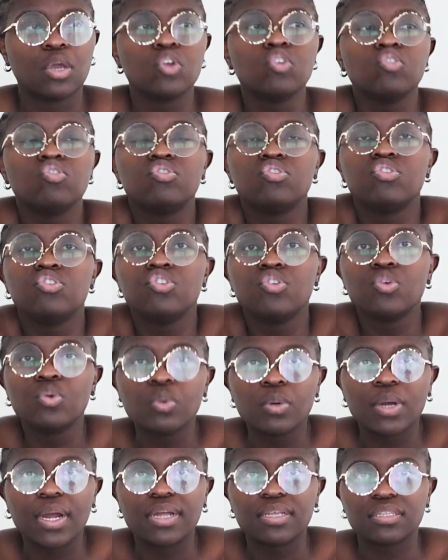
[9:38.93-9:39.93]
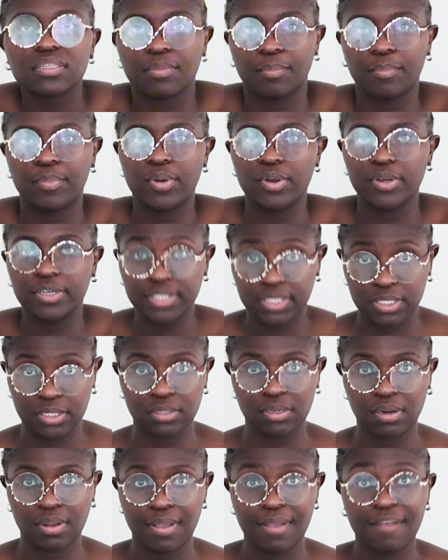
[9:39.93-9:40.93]
you as a
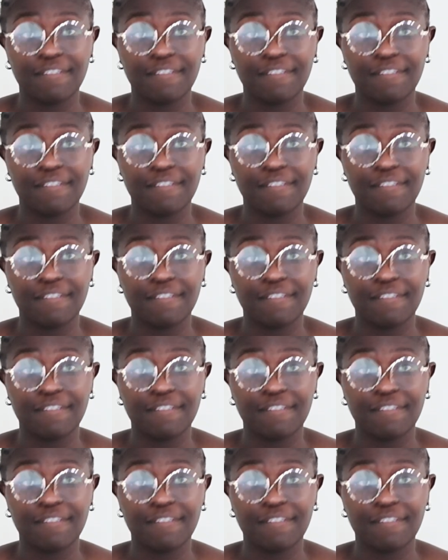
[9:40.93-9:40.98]
person